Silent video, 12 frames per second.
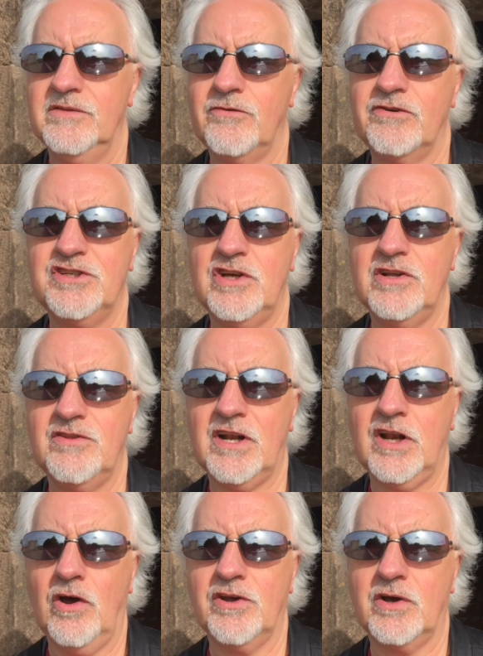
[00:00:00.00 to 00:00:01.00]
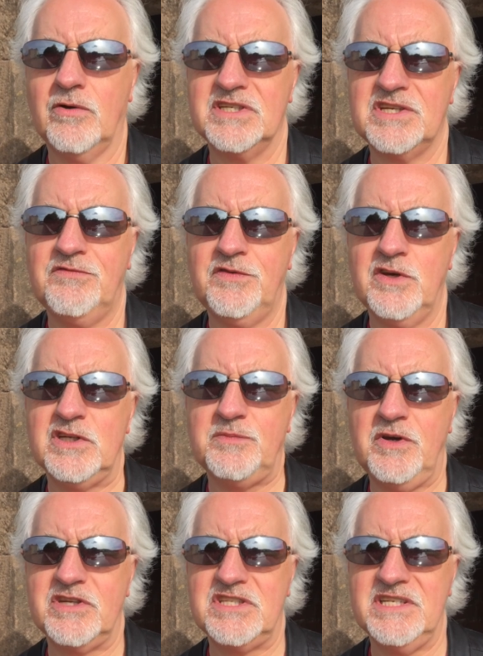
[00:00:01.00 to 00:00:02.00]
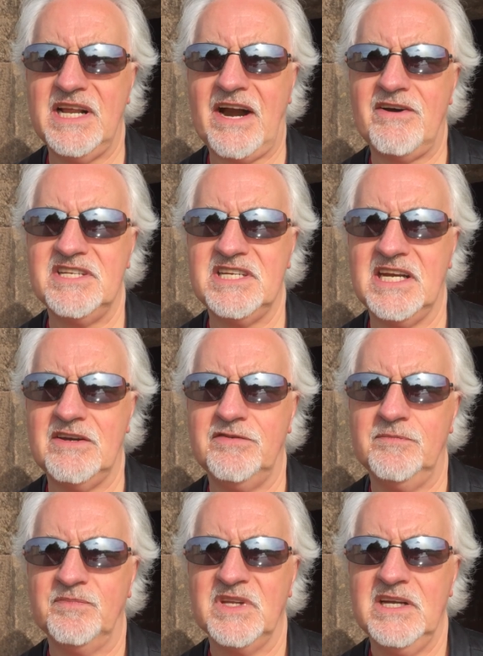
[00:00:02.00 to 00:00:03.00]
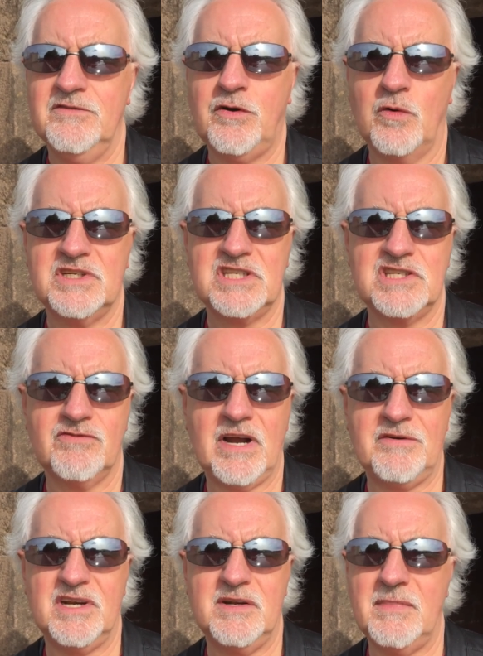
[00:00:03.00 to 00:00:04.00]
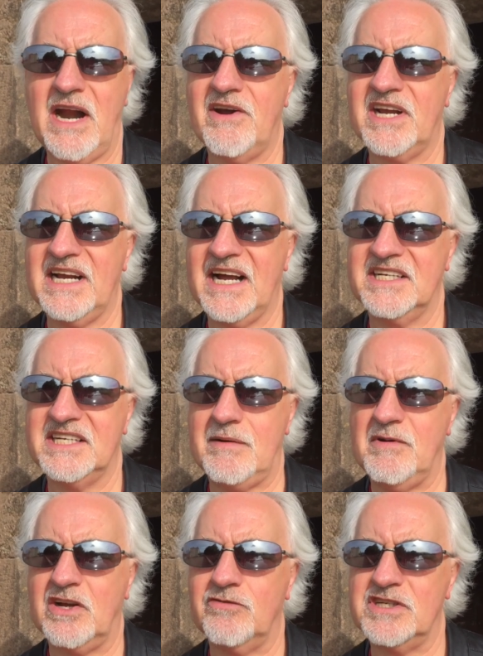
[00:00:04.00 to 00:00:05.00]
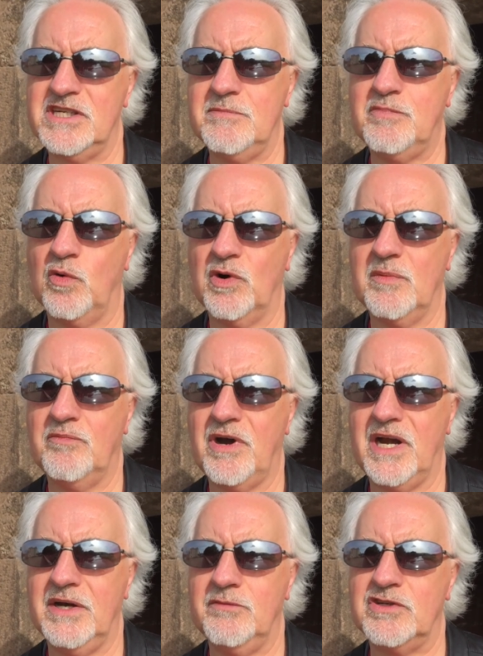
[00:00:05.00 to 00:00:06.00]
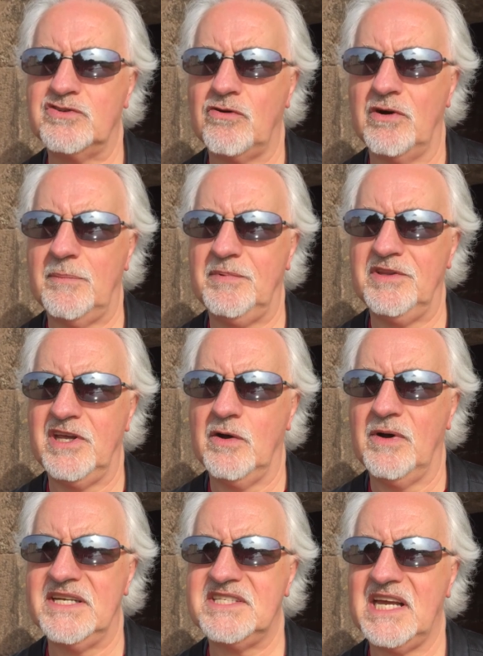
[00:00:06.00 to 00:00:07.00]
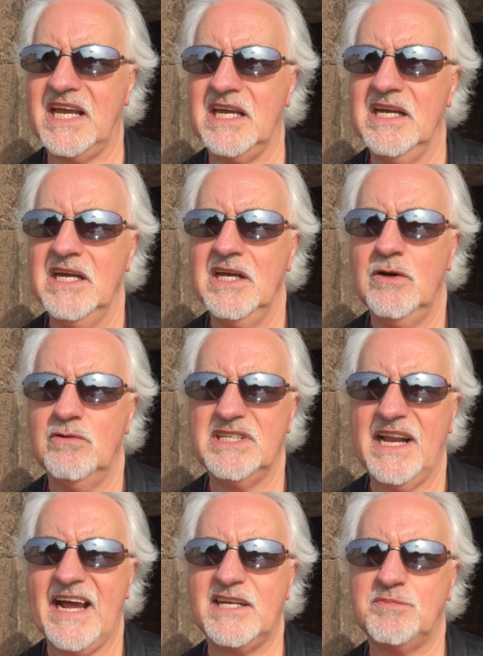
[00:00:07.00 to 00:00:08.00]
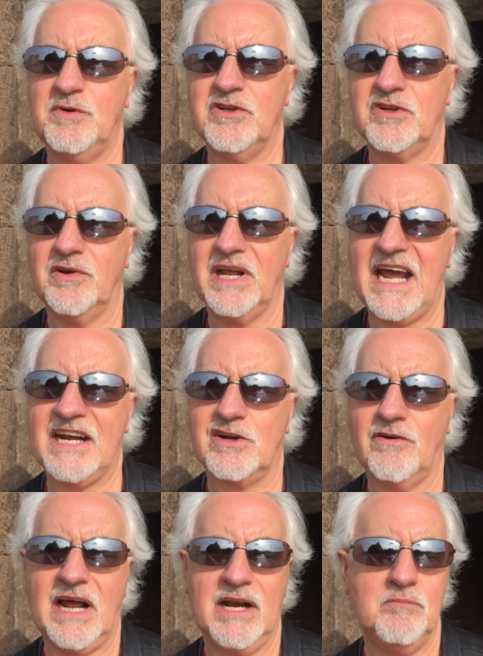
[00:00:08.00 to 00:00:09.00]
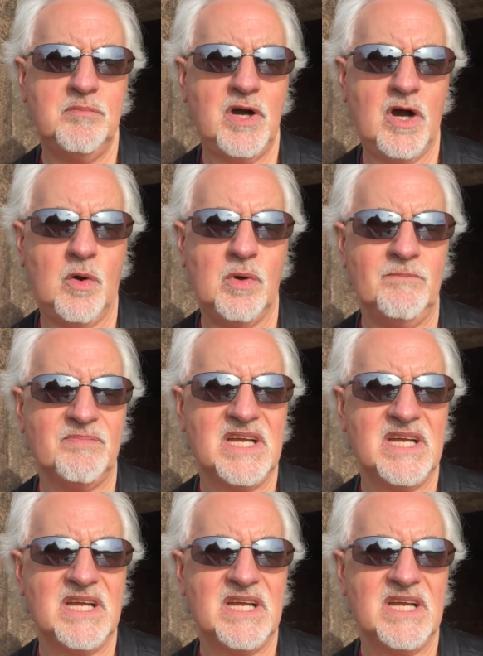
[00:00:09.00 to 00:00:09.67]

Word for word: The Return of the Lloigor is a first-person narrative focuses around an American academic originally born in Britain who's grown up in the USA who's an expert on Edgar Allan Poe.